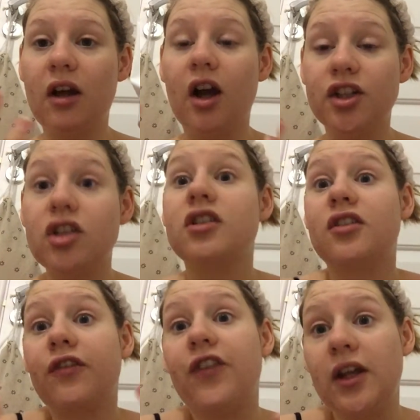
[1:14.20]
I
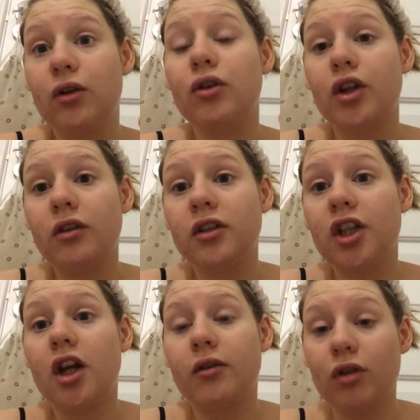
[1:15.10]
just feel,
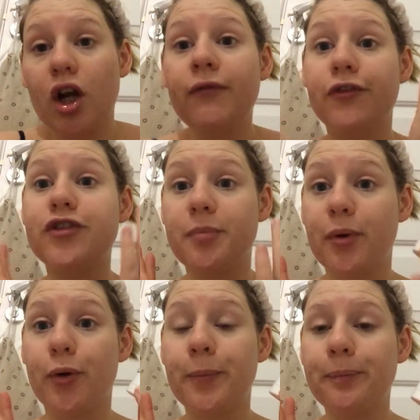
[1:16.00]
you know,
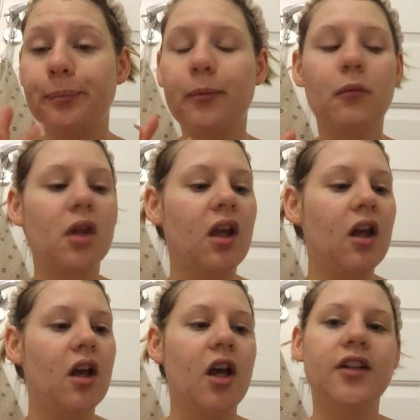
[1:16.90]
comfortable.
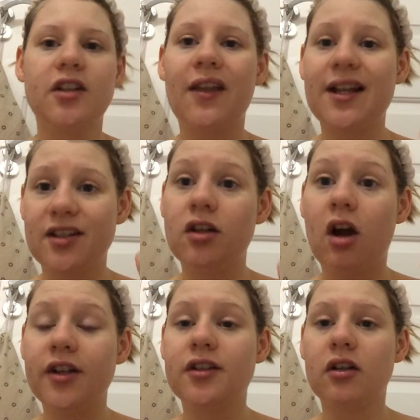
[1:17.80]
So that's a
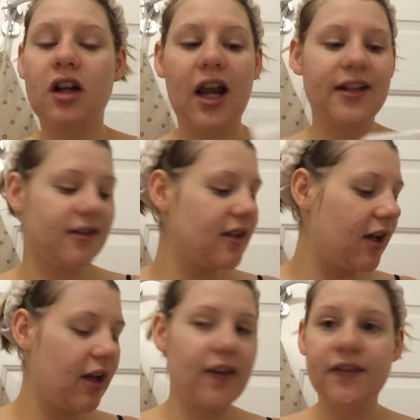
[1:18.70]
nice good cleanser.
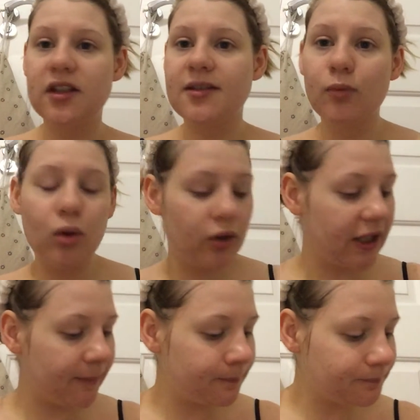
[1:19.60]
And this
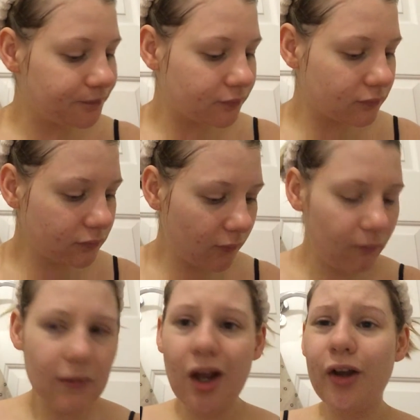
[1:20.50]
morning,
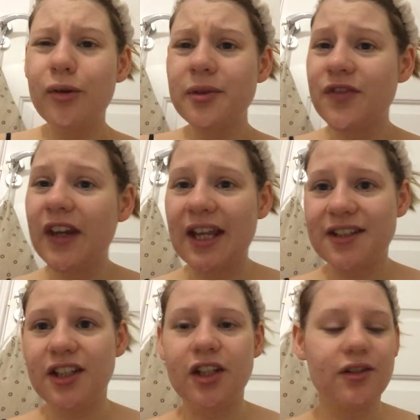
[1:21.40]
I always forget
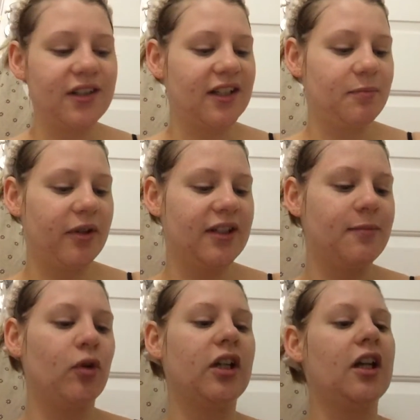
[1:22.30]
to use this, but
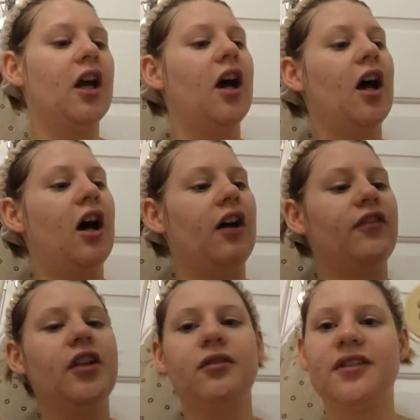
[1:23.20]
this morning
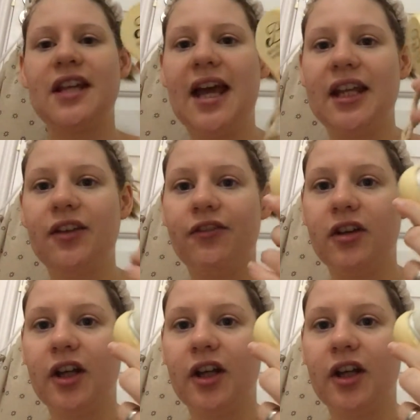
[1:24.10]
I've used a